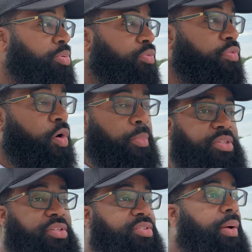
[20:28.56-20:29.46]

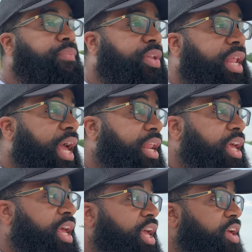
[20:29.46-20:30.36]
performance is something that,
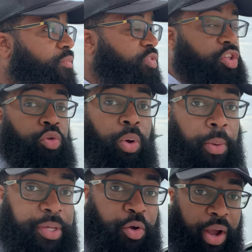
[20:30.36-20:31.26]
this is
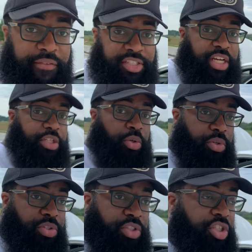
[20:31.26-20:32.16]
why we gravitate
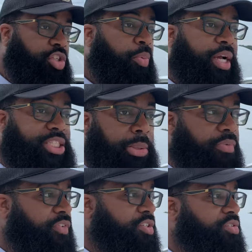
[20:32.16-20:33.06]
towards this. This is why
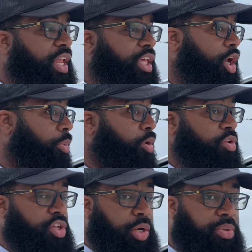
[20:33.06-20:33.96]
some of us are like, yo, we're
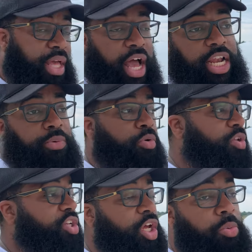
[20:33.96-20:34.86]
only dealing with Honda, we're
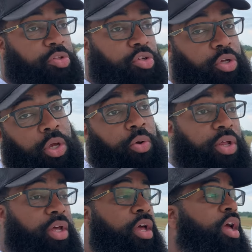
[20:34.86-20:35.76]
only dealing with
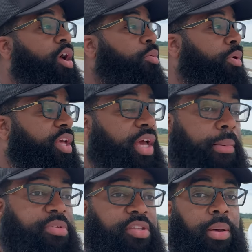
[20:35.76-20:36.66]
Toyota when it
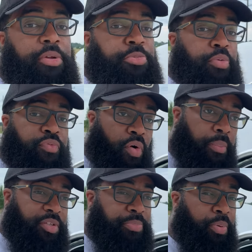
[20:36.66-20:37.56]
comes to some of these
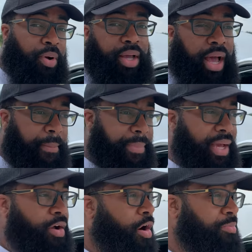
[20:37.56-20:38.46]
performance sport
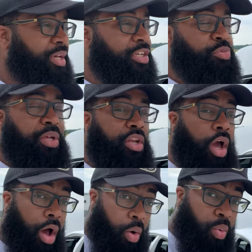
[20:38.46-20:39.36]
compact cars, because we
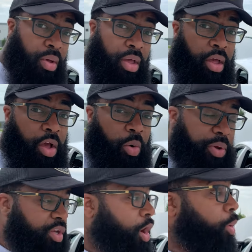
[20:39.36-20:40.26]
know.
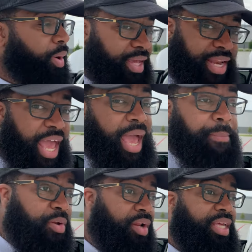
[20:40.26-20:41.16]
We know what can
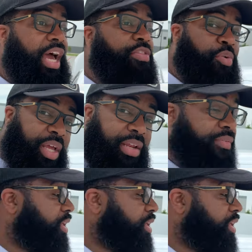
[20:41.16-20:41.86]
happen on the other end of